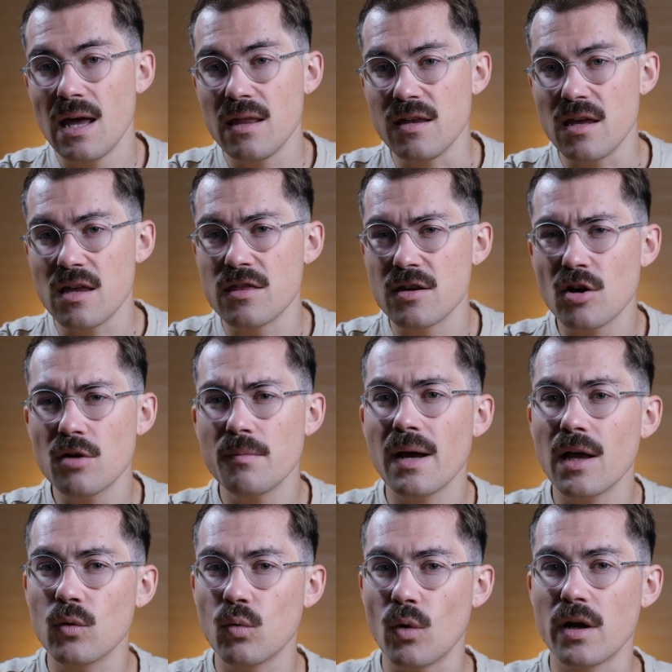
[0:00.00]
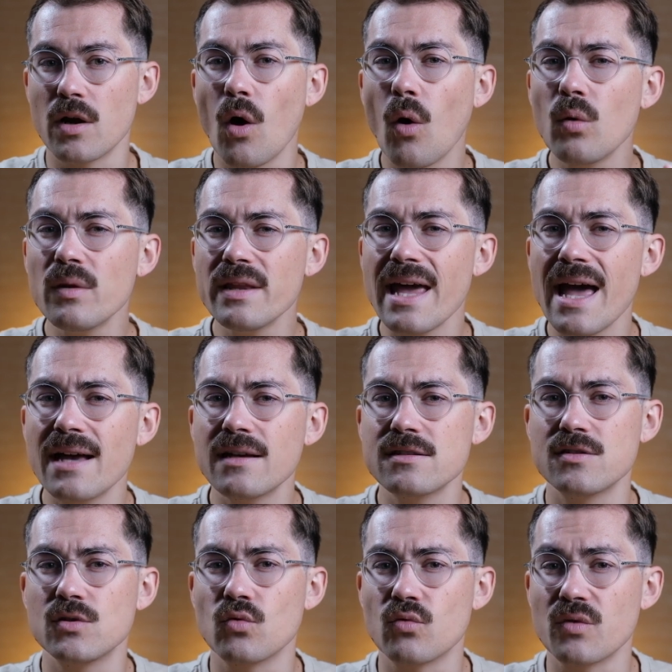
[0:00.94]
The Ethereum L1 only
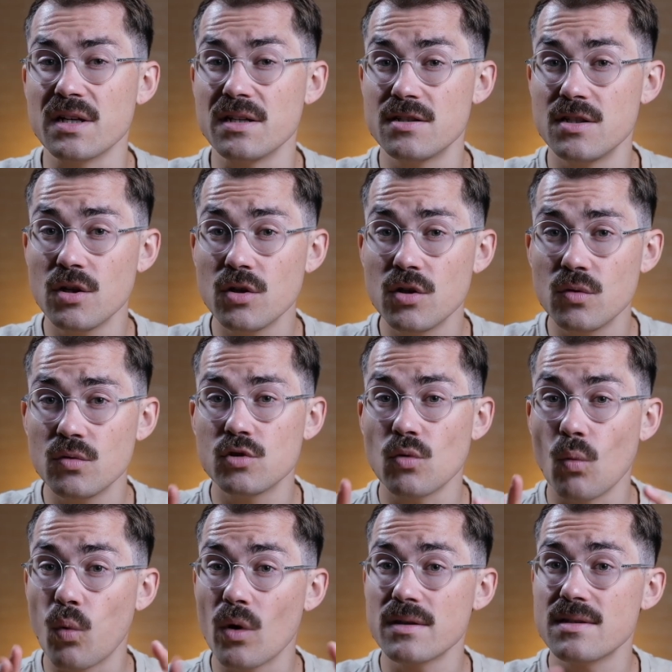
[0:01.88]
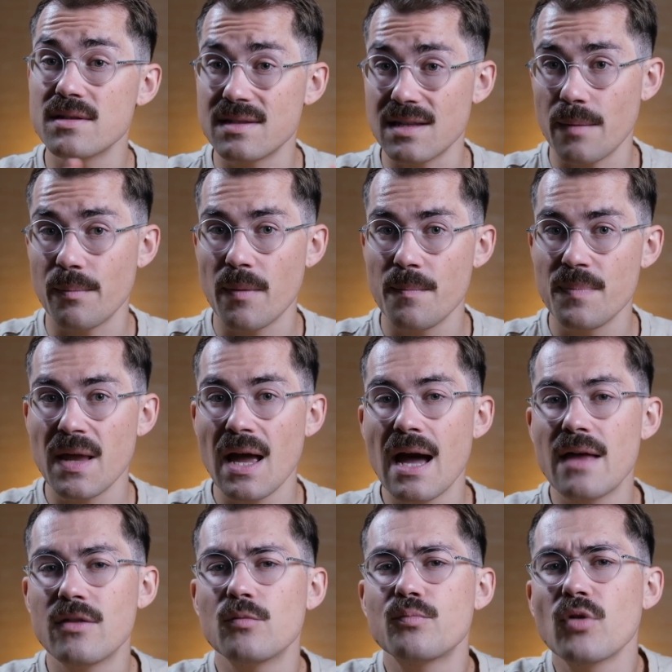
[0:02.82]
has to execute one step,
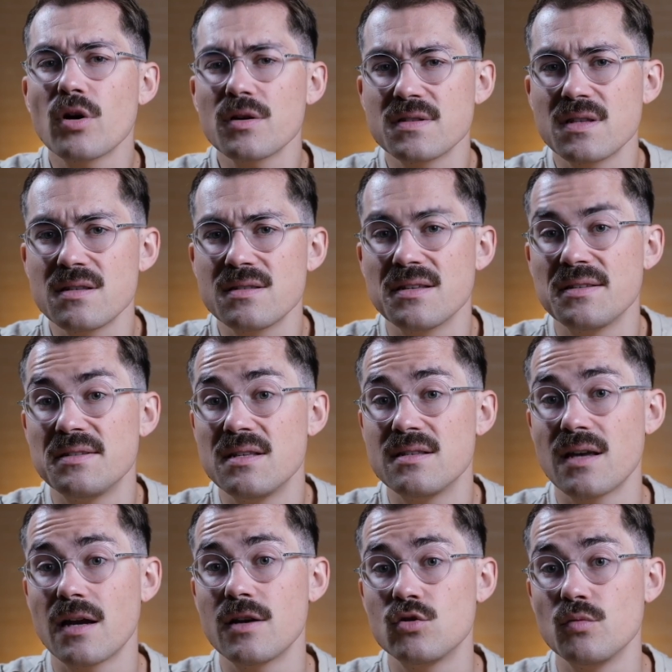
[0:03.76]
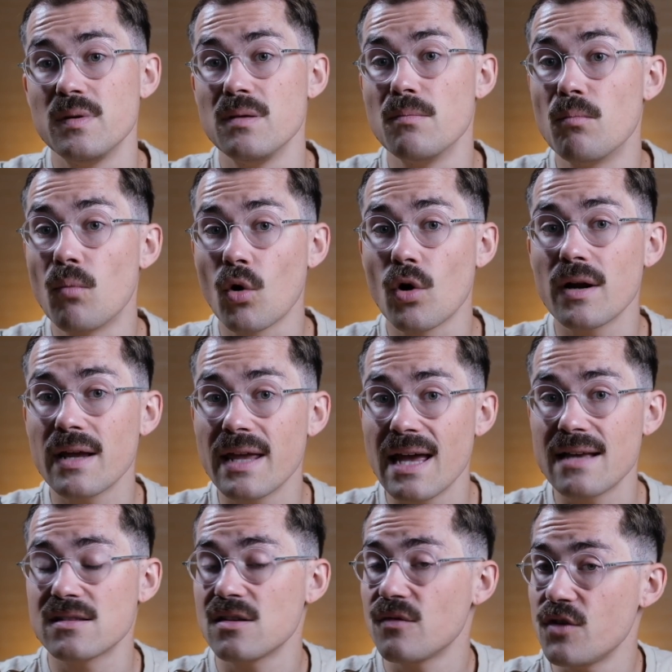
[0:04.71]
and the process is designed to be more
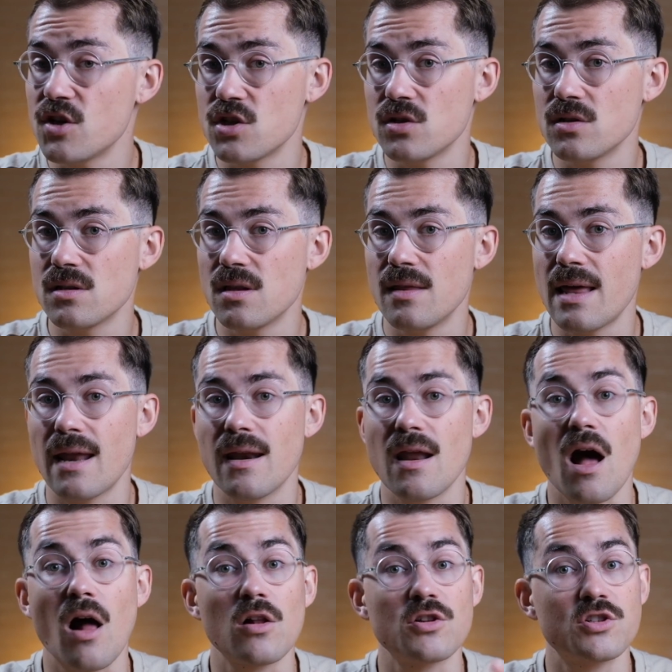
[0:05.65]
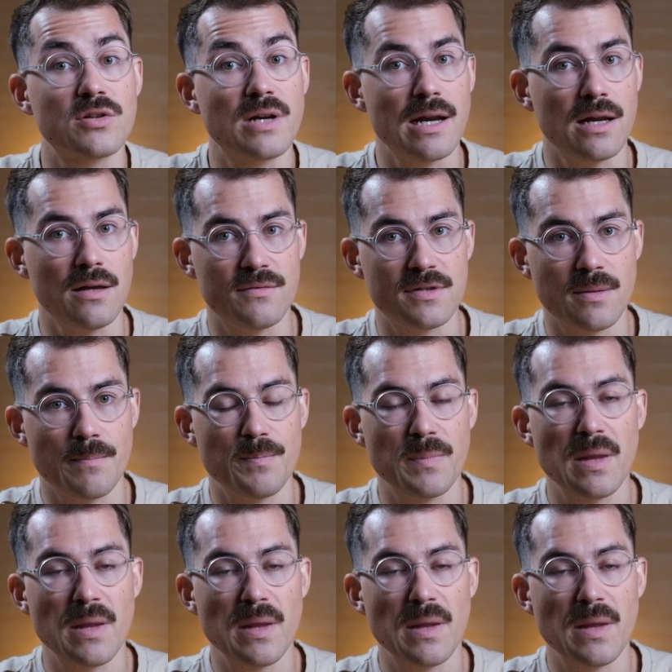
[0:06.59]
gas efficient than alternatives.